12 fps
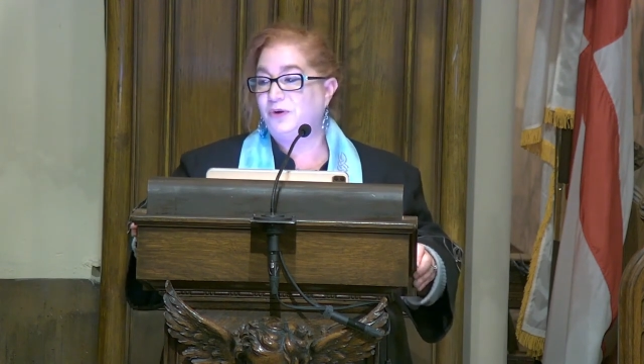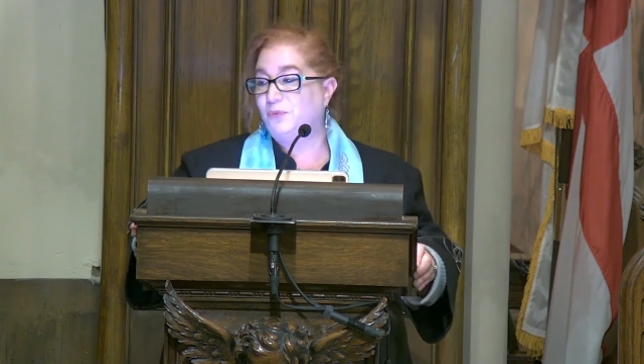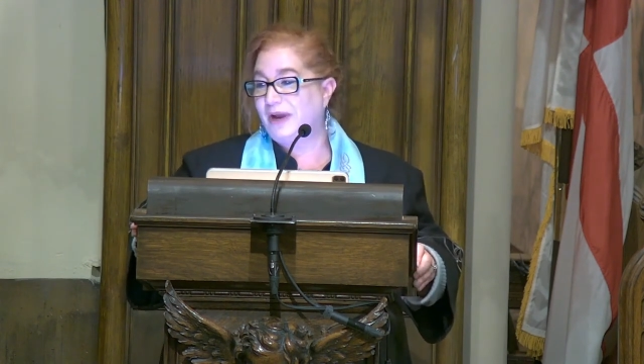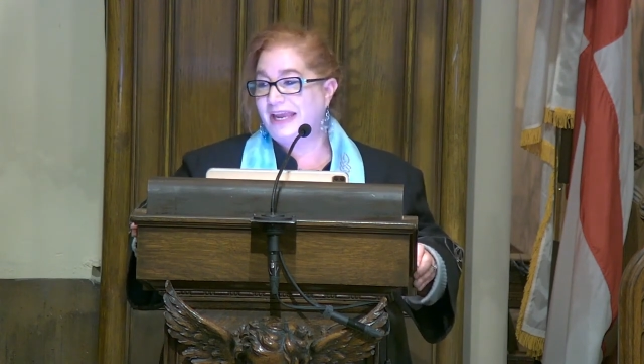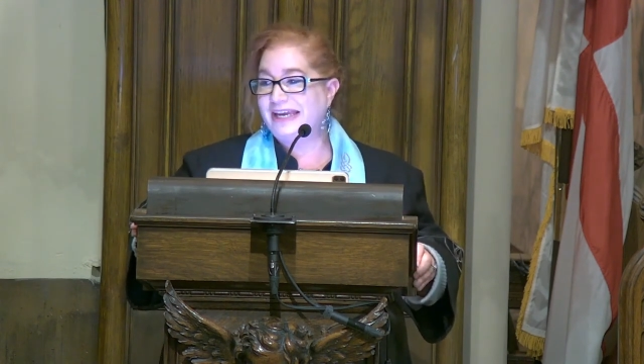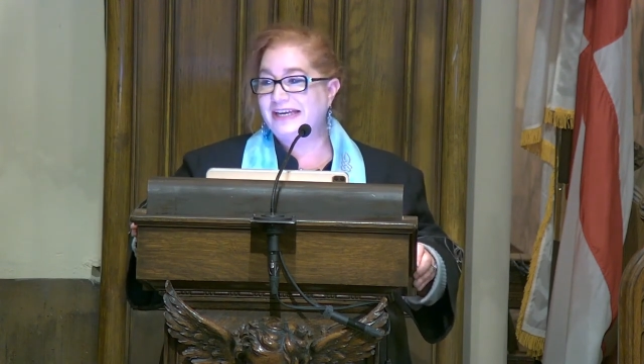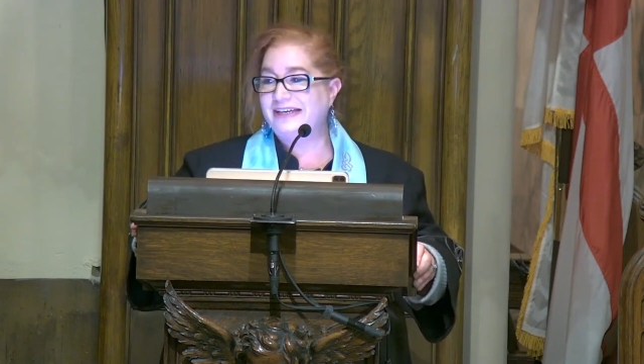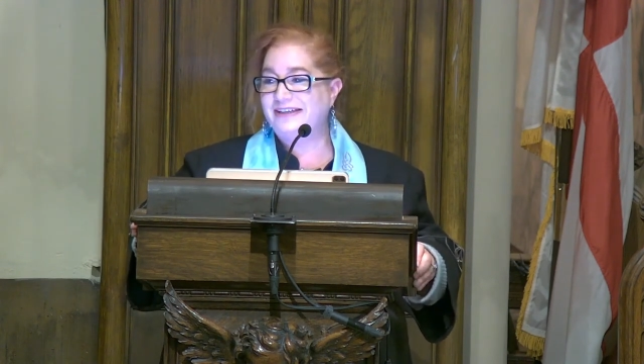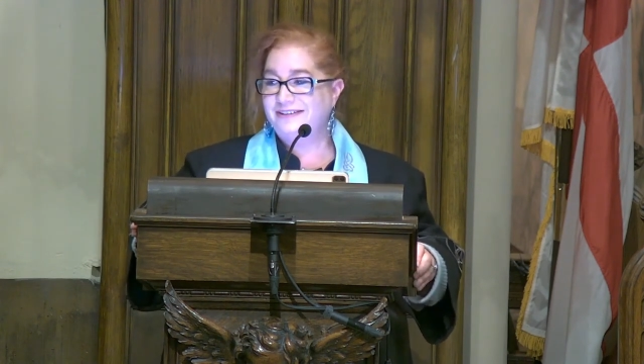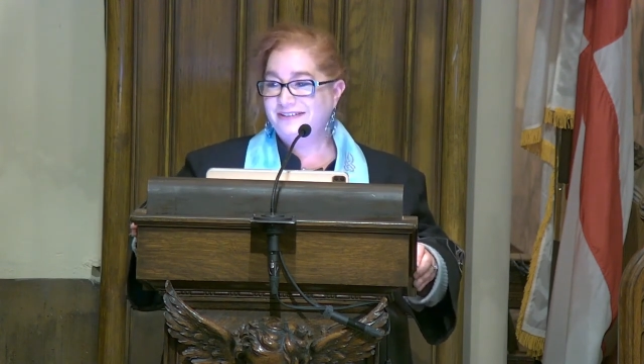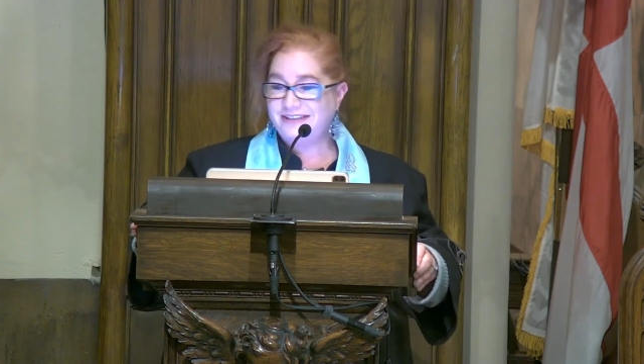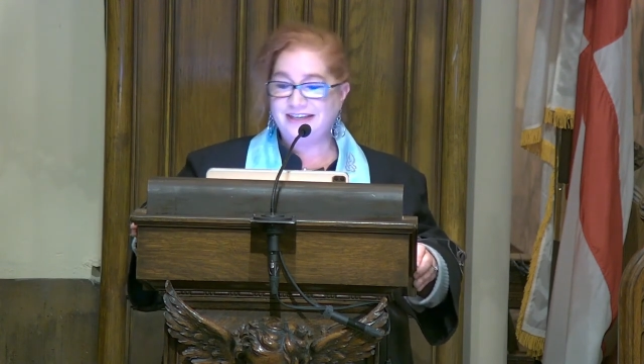
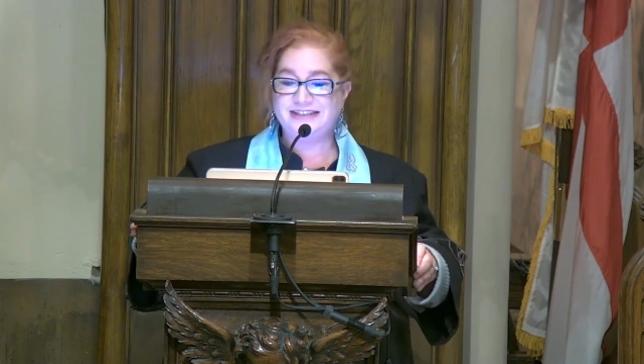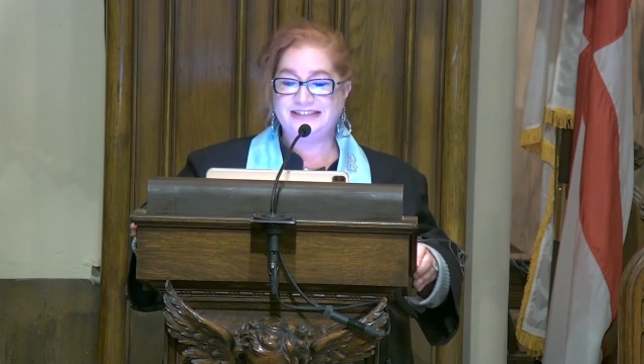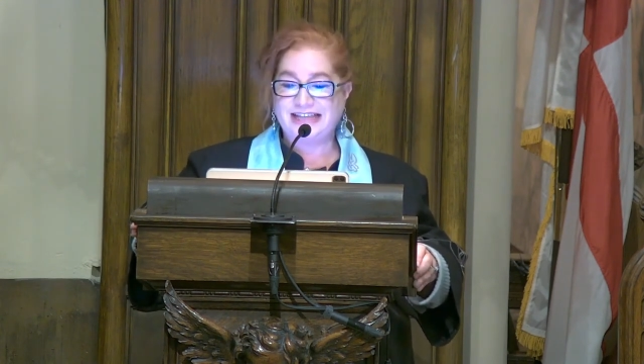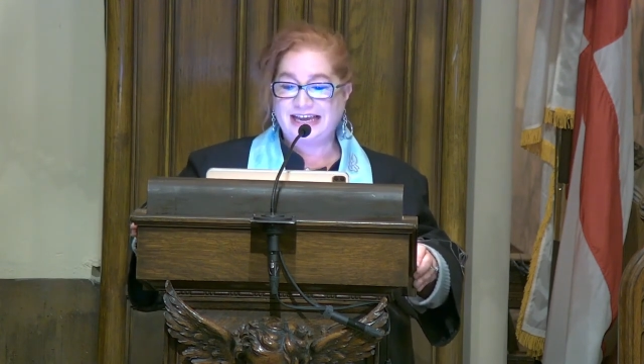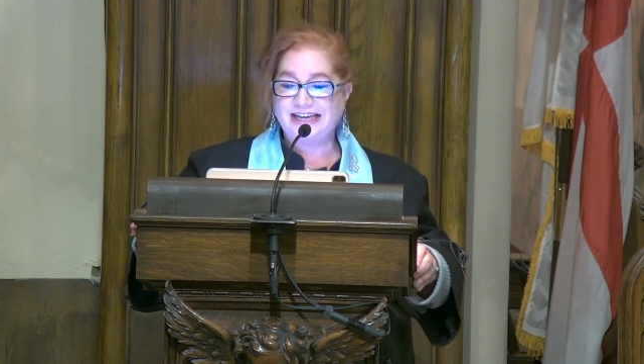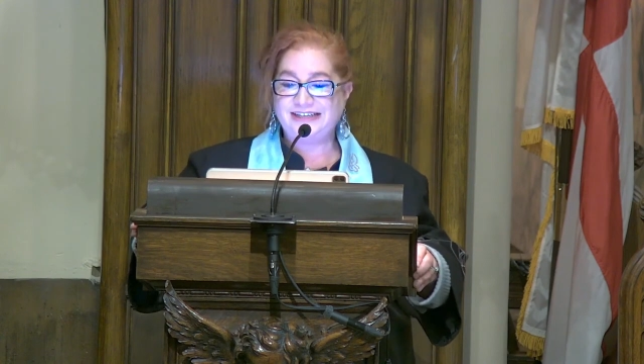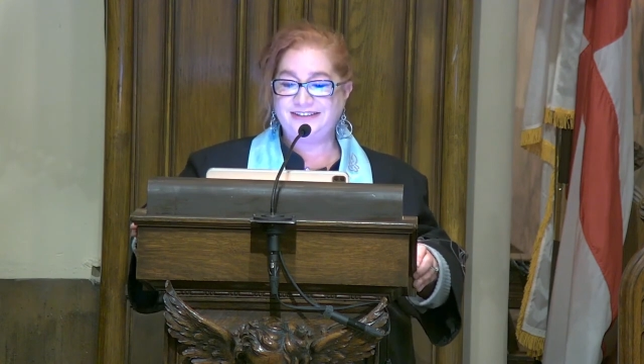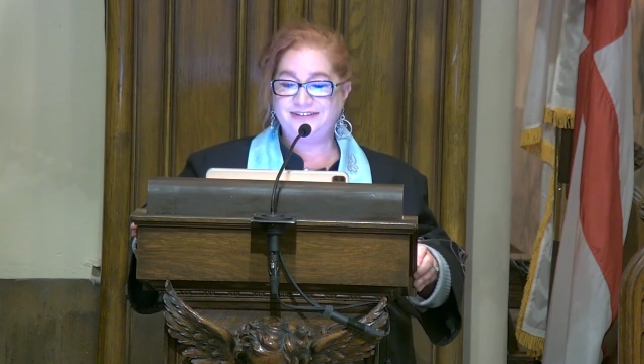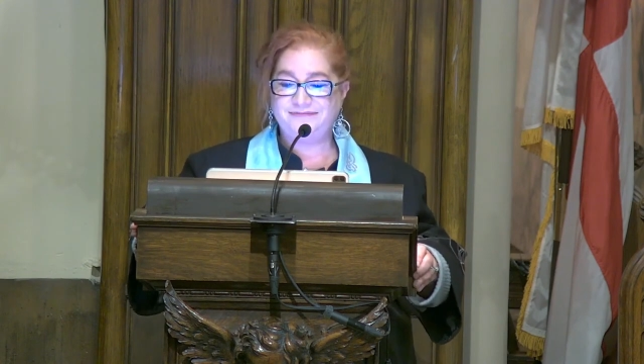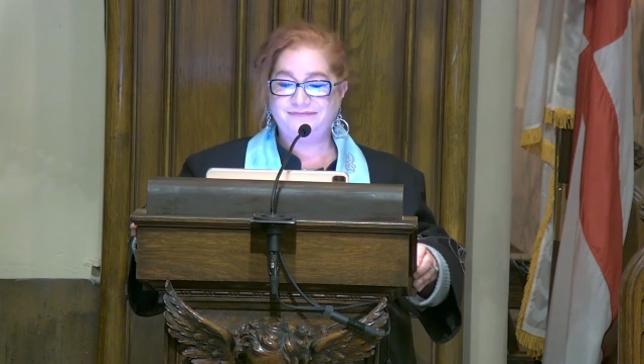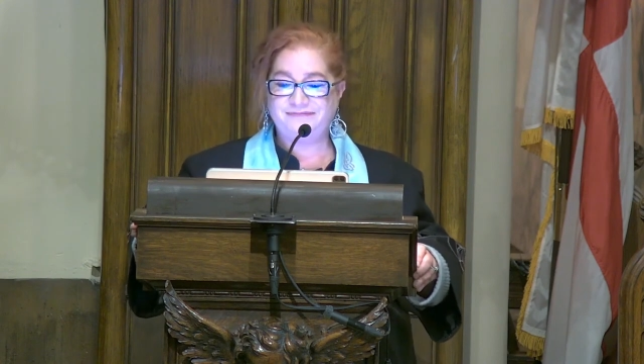awake does that.